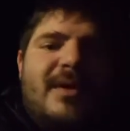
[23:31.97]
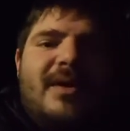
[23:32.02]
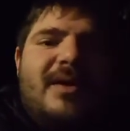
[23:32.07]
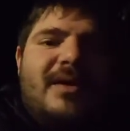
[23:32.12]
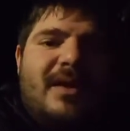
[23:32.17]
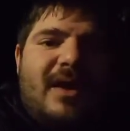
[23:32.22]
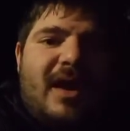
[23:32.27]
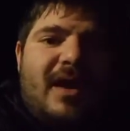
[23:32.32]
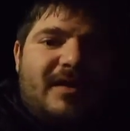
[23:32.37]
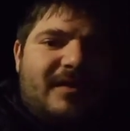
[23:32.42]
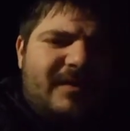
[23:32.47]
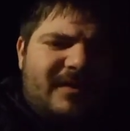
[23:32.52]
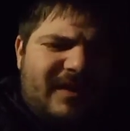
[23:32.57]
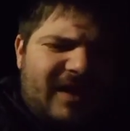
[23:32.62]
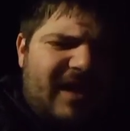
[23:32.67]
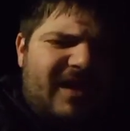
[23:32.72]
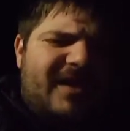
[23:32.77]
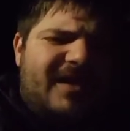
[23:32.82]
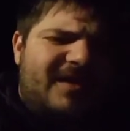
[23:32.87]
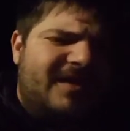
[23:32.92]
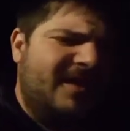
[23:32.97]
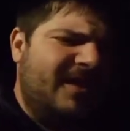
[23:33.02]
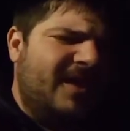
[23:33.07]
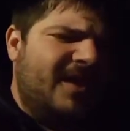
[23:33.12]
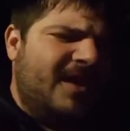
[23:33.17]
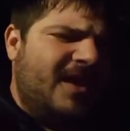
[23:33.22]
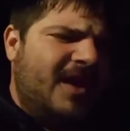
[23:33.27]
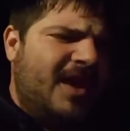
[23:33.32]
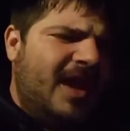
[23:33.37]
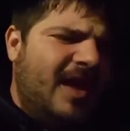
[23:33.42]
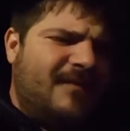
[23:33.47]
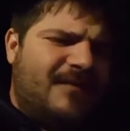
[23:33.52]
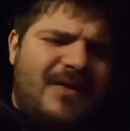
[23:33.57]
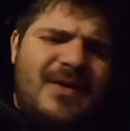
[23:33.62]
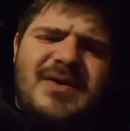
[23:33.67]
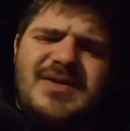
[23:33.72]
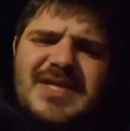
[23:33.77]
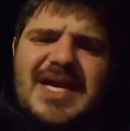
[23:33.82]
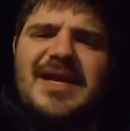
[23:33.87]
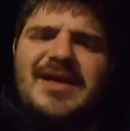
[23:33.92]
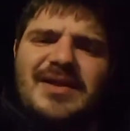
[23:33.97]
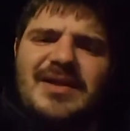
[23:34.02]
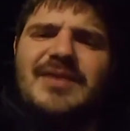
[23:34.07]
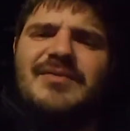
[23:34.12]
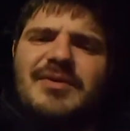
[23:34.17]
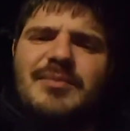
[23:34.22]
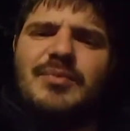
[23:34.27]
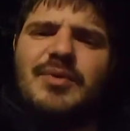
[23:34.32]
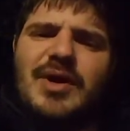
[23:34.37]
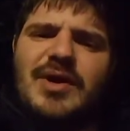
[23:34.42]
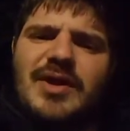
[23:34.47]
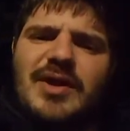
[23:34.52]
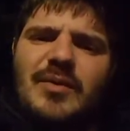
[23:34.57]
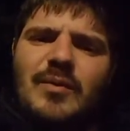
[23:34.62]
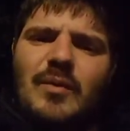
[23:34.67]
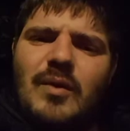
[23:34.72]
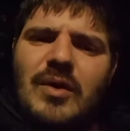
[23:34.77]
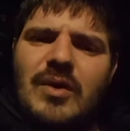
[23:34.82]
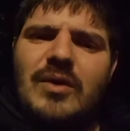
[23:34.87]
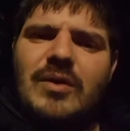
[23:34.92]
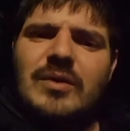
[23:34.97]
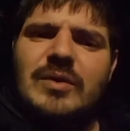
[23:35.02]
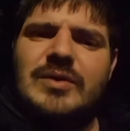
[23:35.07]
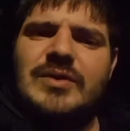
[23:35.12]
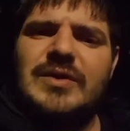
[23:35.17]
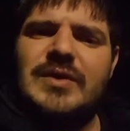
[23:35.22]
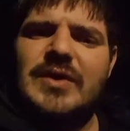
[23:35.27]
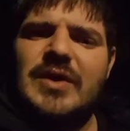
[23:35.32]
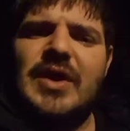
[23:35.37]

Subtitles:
it feels like a living, breathing world,